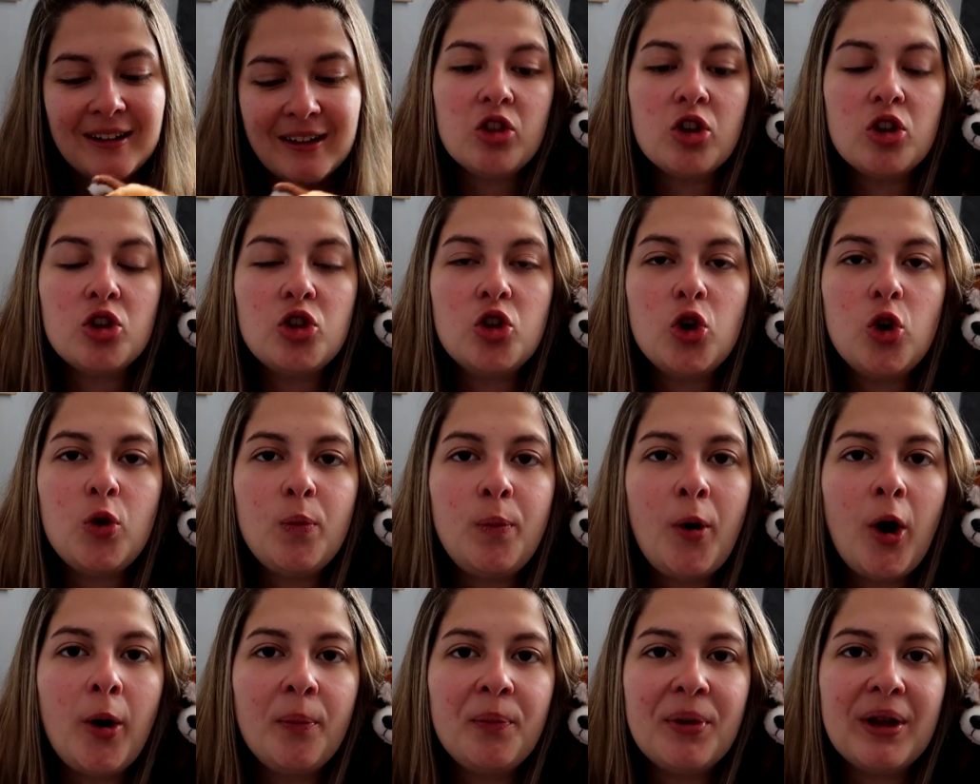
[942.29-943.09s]
The zoo
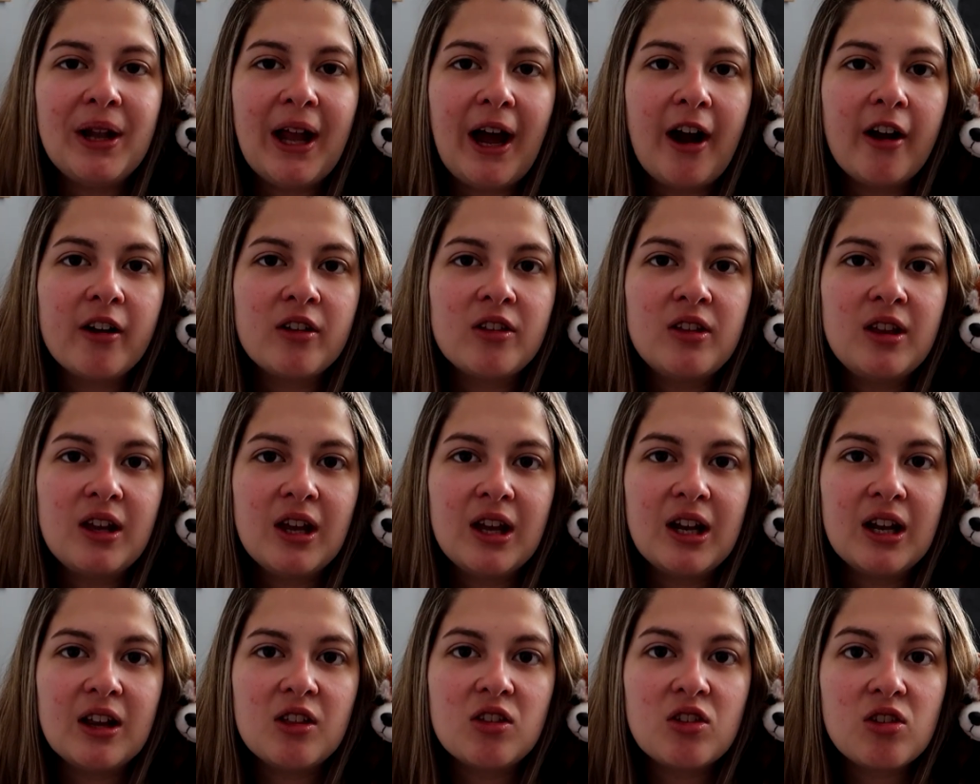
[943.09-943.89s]

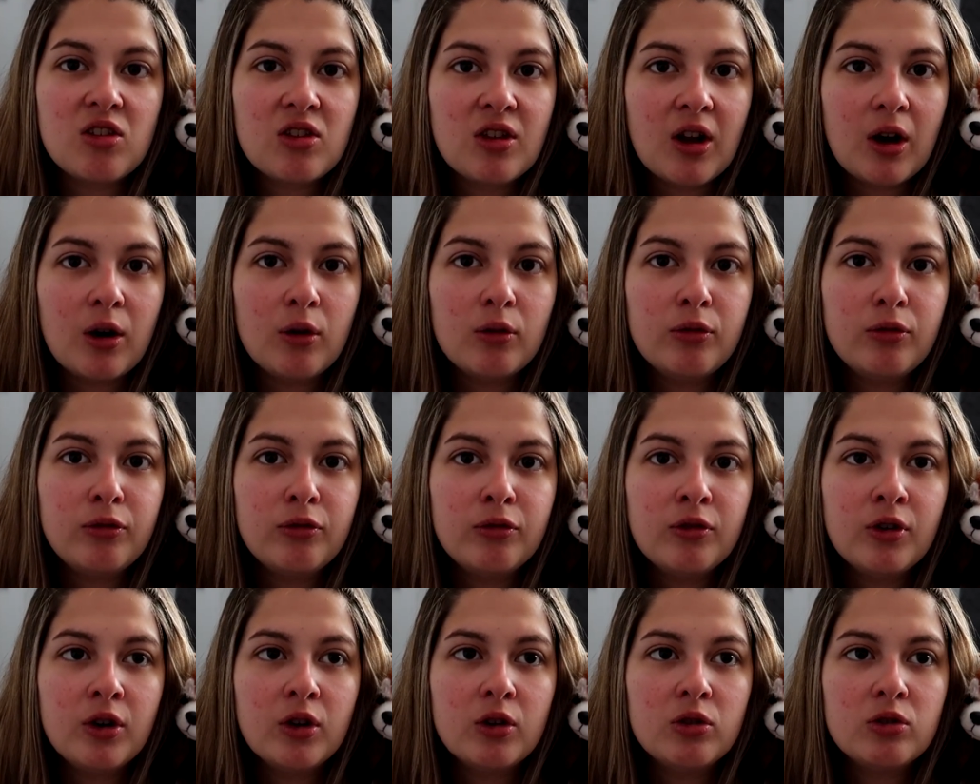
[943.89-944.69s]
popularity in itself,